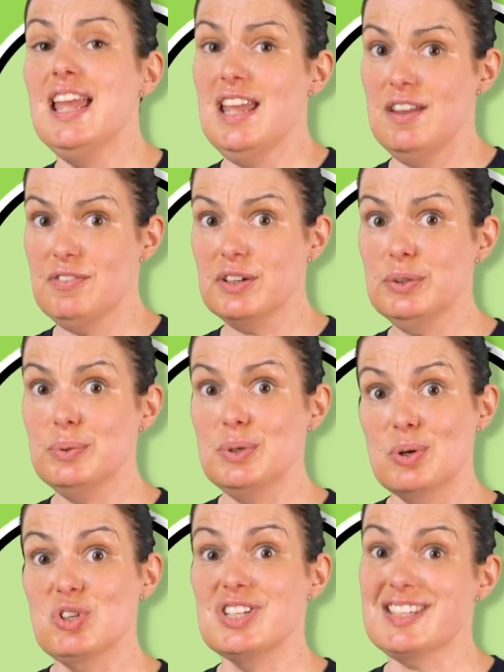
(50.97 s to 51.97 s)
If
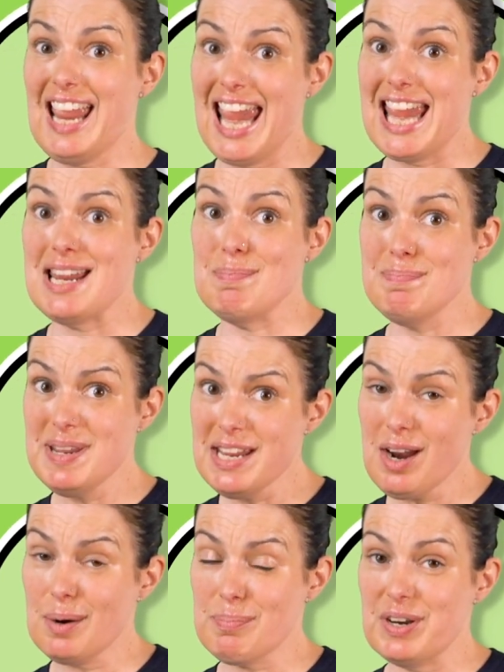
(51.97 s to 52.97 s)
agglutinogens A and
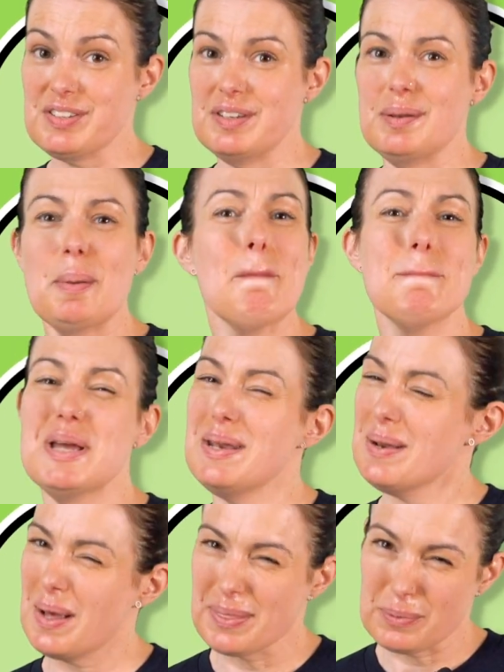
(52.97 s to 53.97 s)
B are present, but
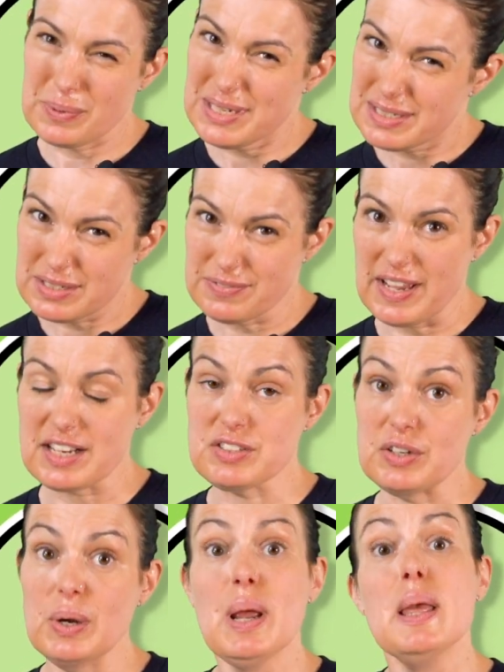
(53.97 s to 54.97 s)
not the rhesus
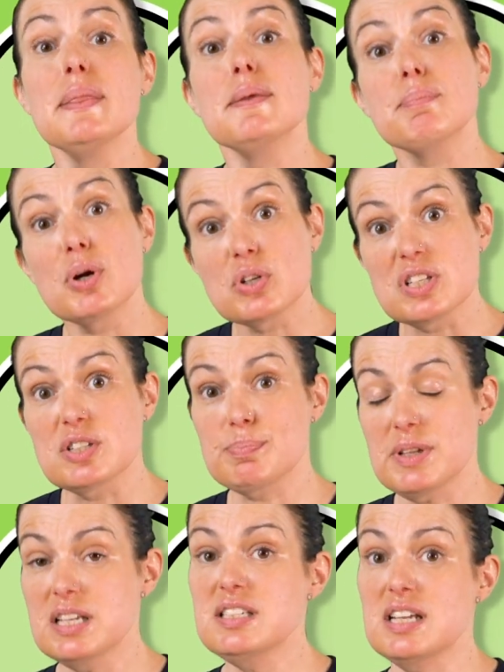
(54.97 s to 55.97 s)
factor, the person's
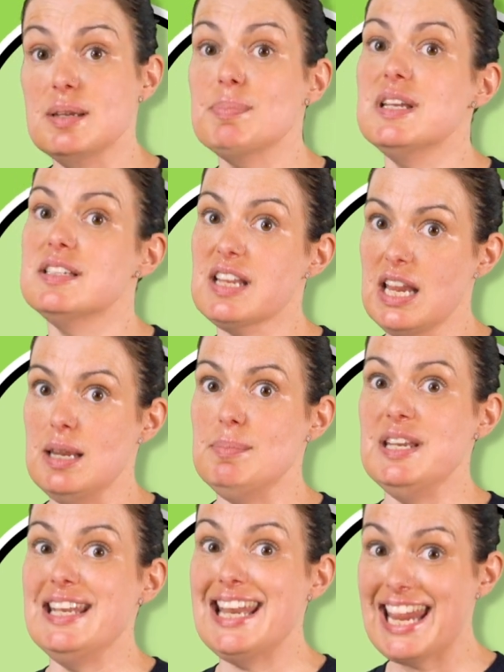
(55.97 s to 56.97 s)
blood type is
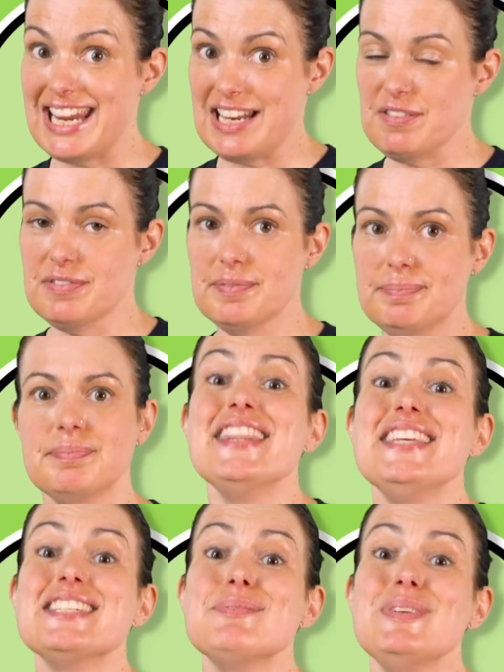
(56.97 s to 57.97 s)
AB negative.
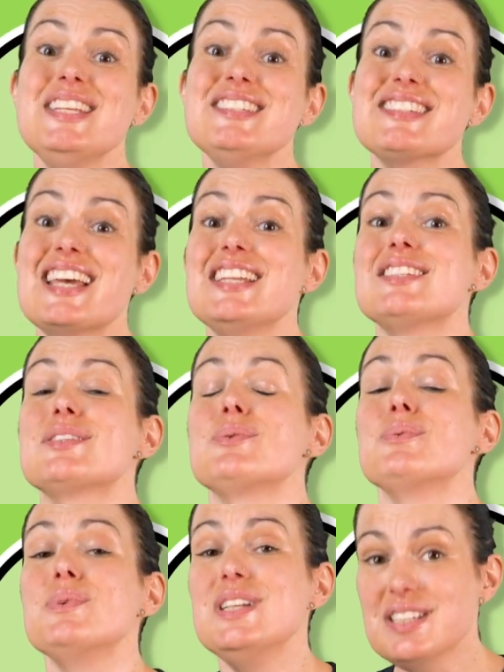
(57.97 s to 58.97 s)
This means that it's the
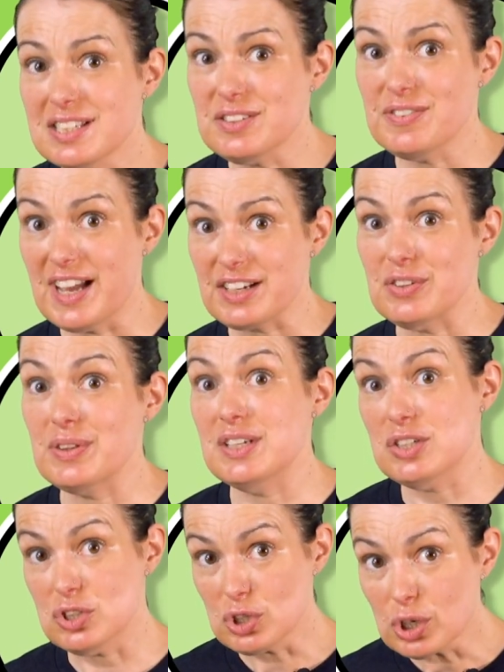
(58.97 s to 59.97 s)
rhesus factor
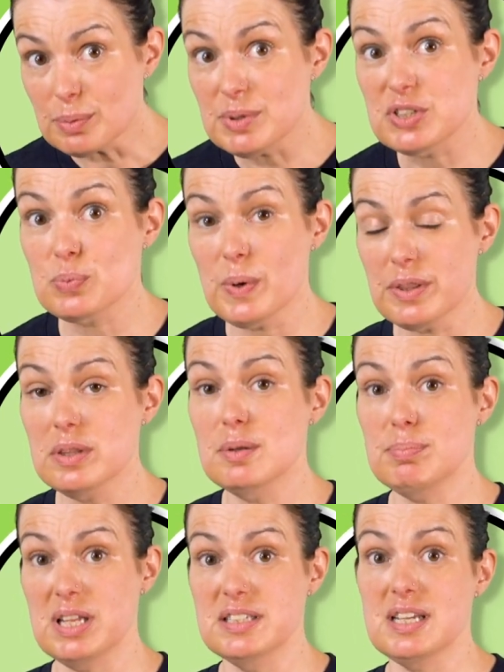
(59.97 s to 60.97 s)
that determines whether the
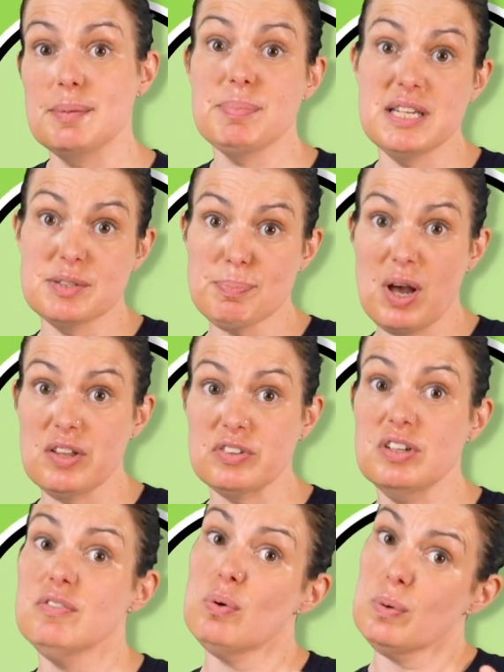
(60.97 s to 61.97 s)
blood type is
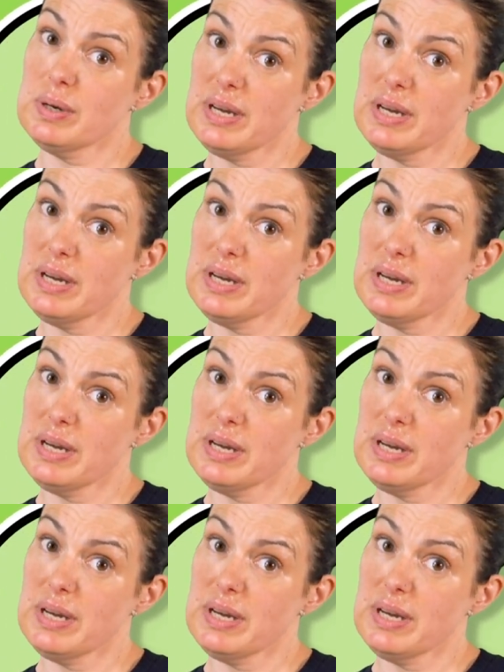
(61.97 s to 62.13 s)
positive or